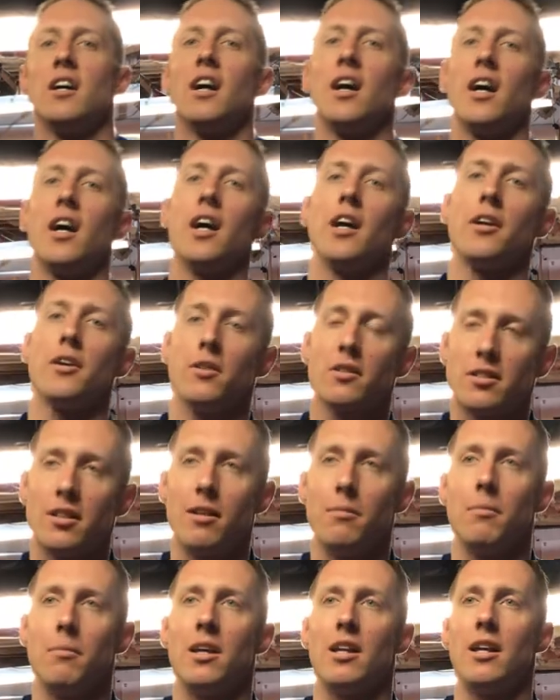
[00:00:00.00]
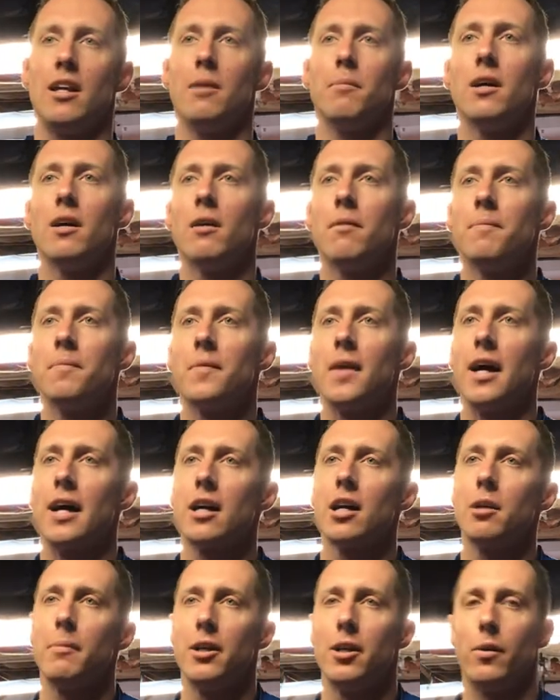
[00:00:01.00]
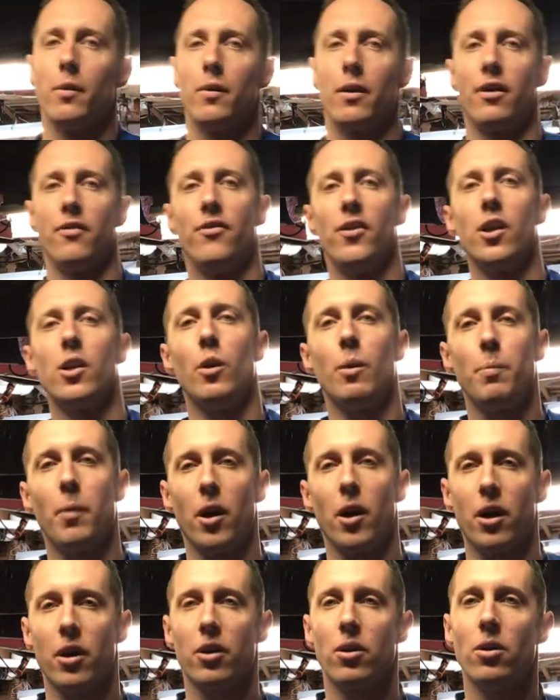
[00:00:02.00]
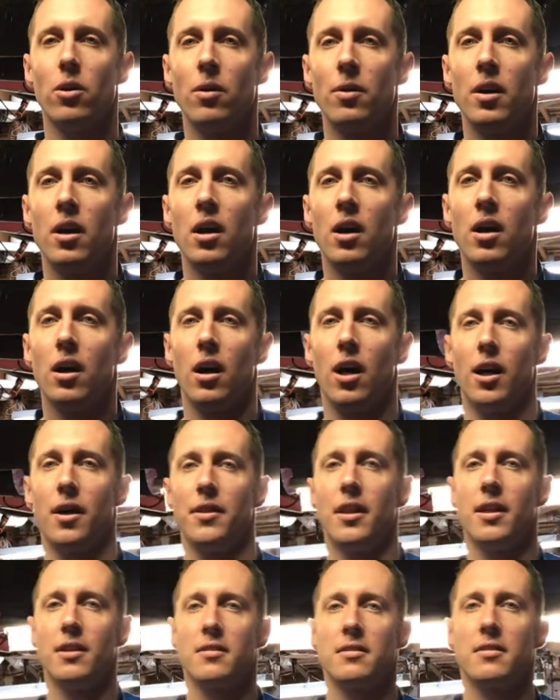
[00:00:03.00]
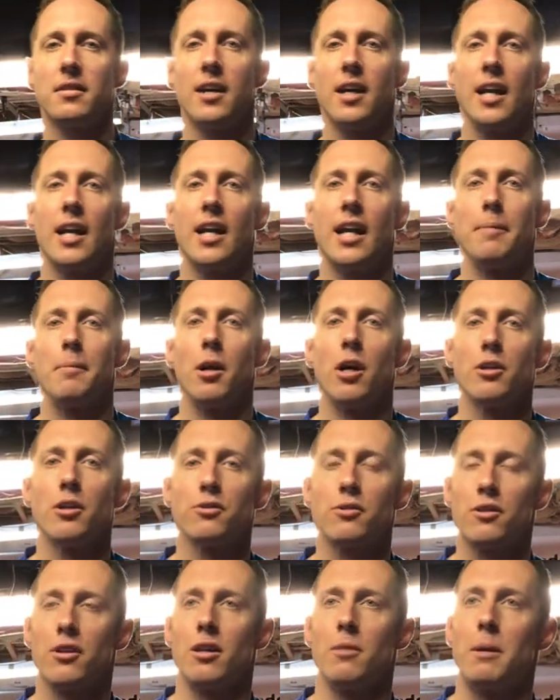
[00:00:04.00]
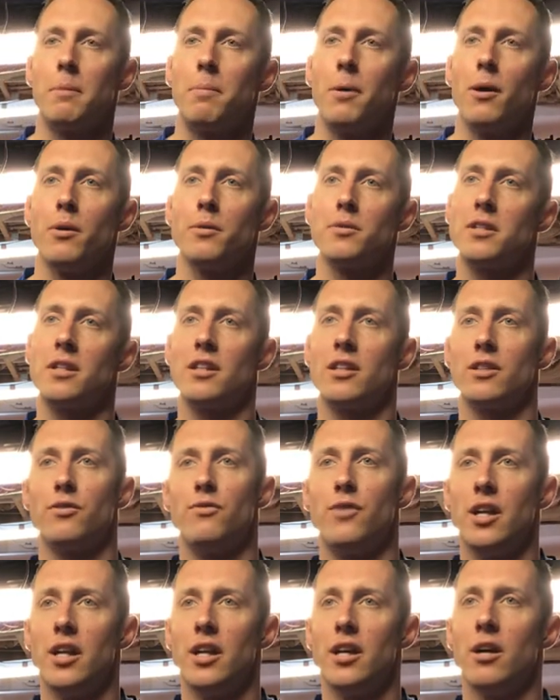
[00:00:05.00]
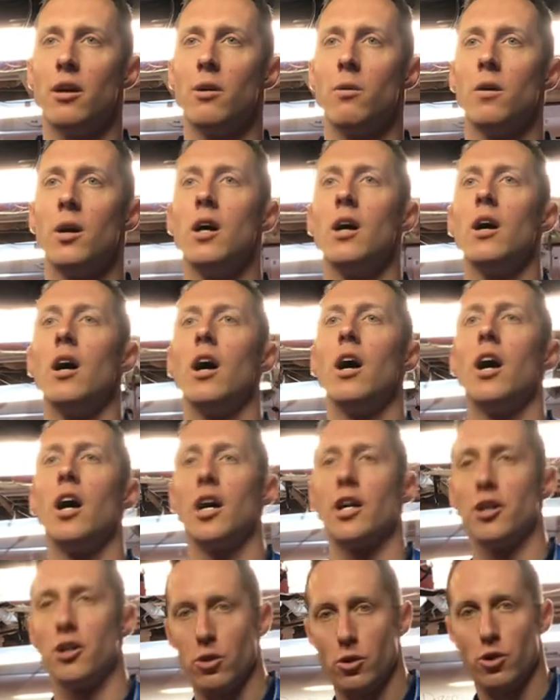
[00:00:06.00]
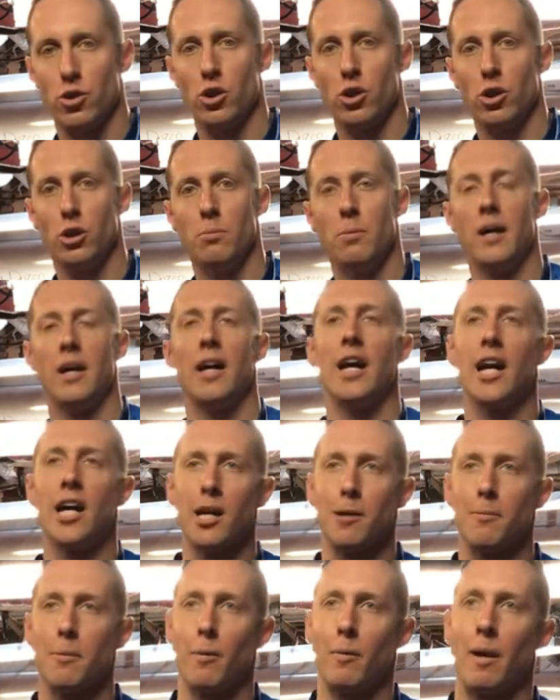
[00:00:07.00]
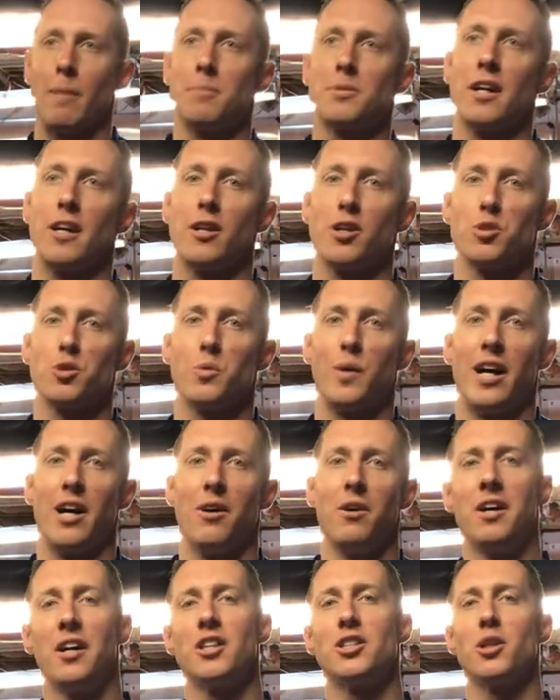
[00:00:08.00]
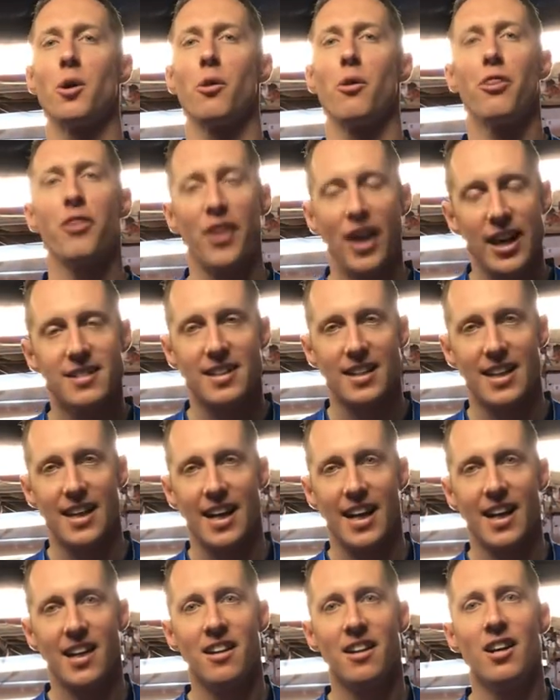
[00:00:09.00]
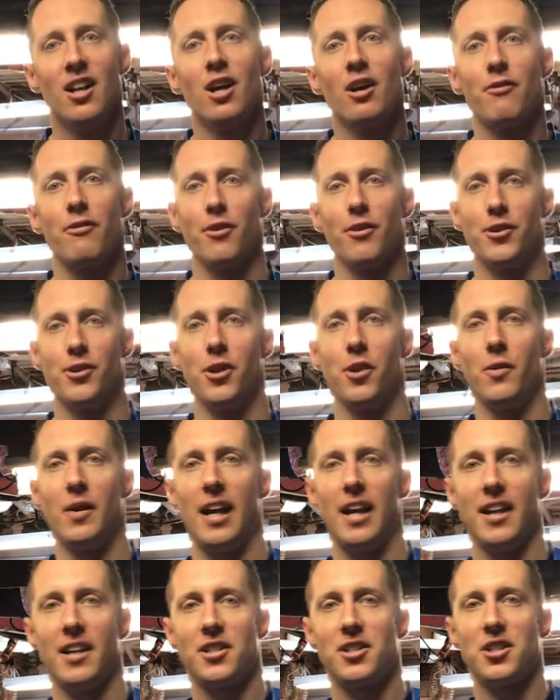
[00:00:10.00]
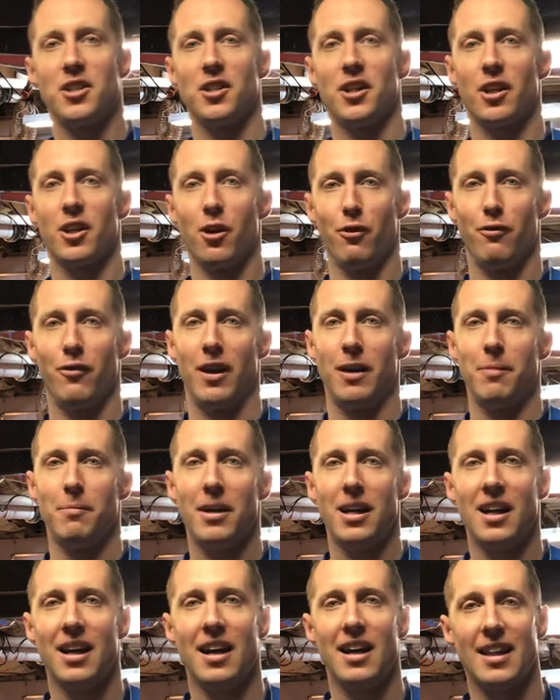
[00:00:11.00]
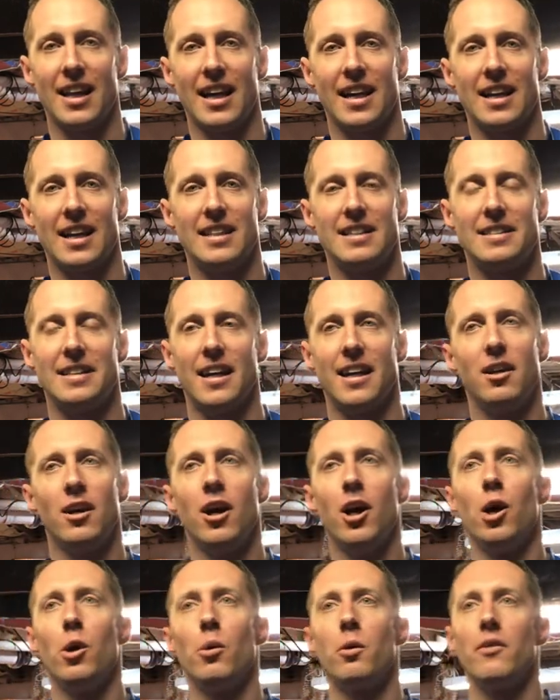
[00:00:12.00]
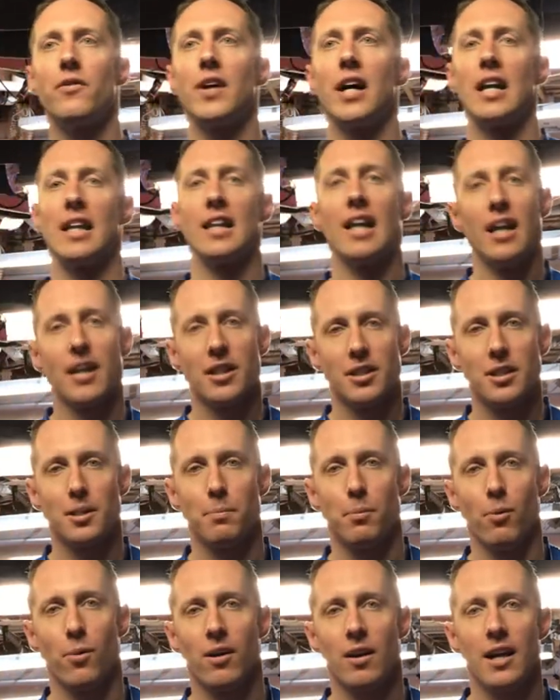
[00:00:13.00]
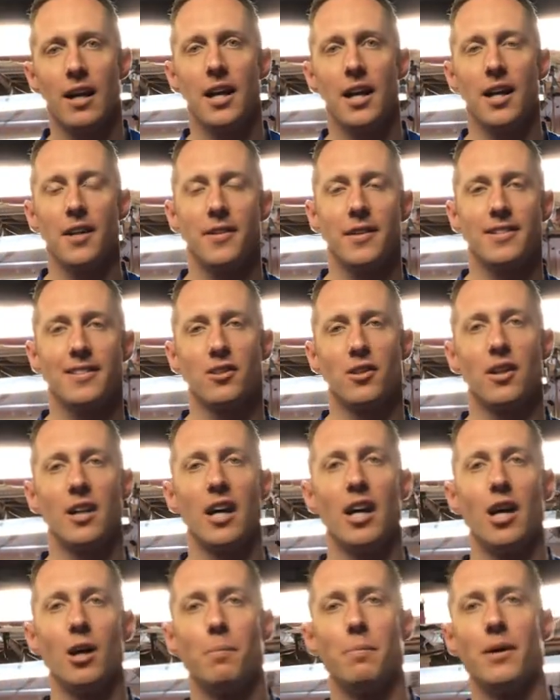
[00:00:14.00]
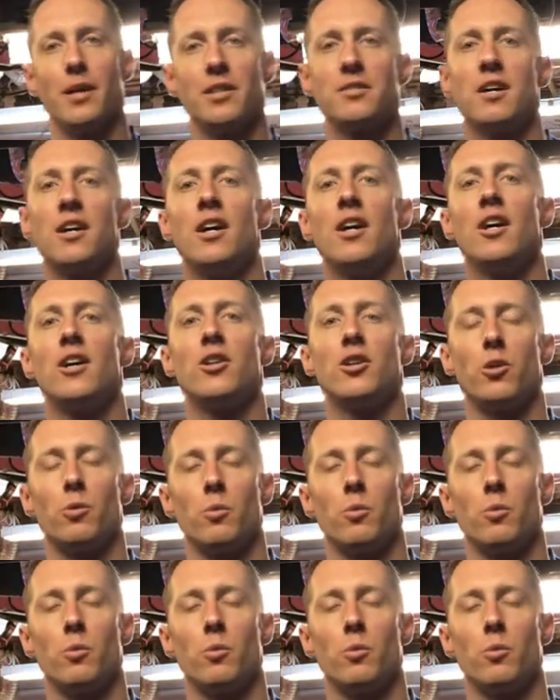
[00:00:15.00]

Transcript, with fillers: uh, you send me an email. I'm going to be doing a follow-up article on this, and I'm also going to be posting this video on YouTube and on my website as well. So thanks again for donating to the GoFundMe. Like I said, we've got a lot of support, and this is going to help us to